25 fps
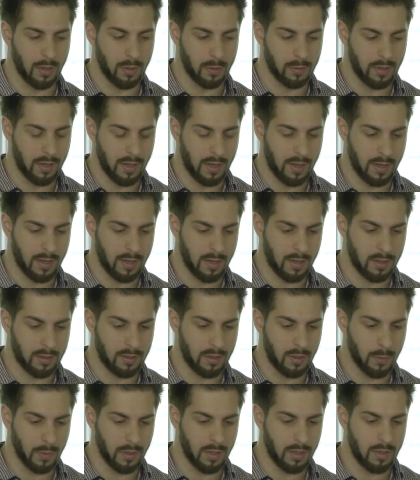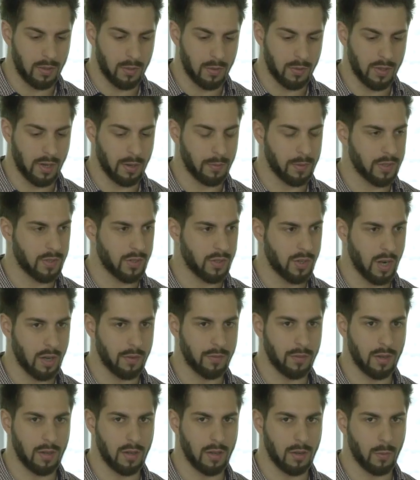code and you want to use
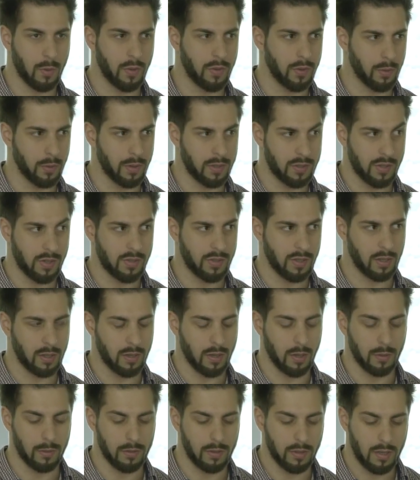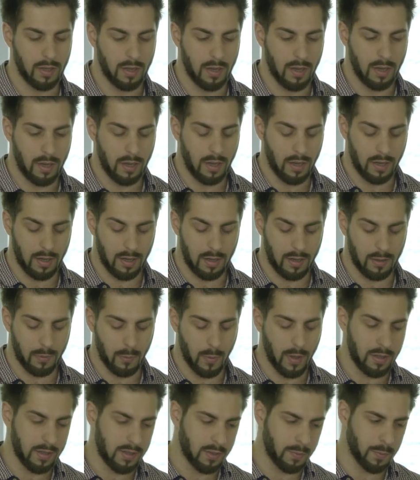RxJava with your existing code?
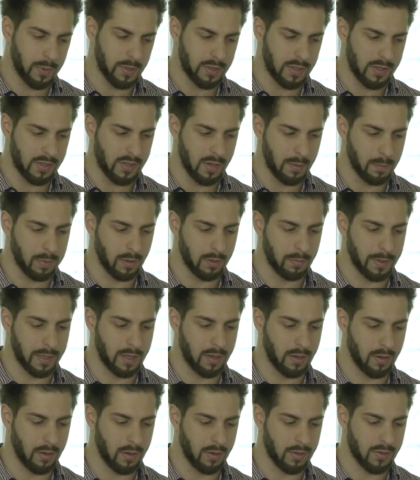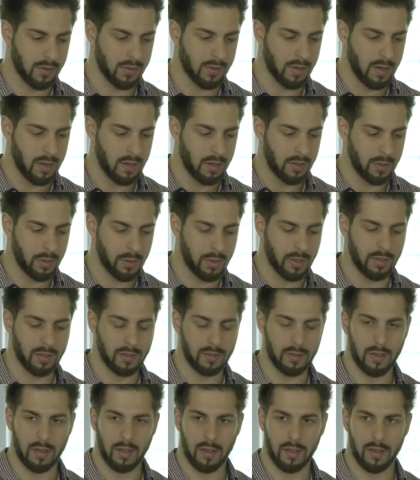Well, it's pretty simple because you
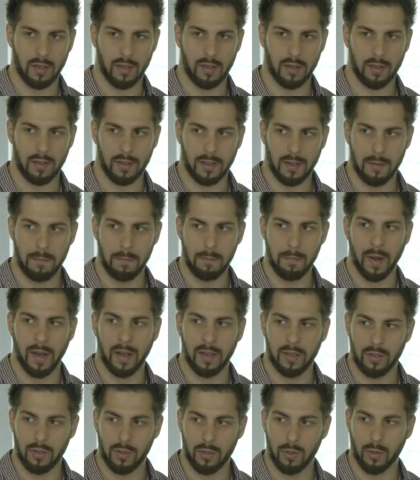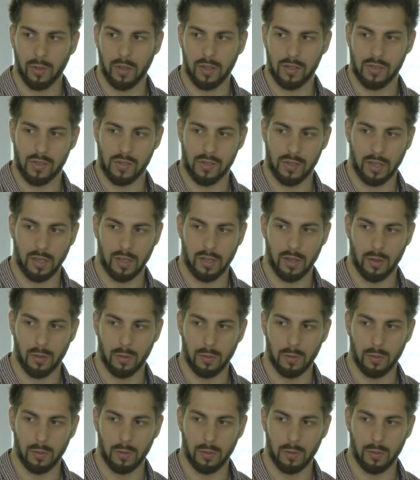can combine your existing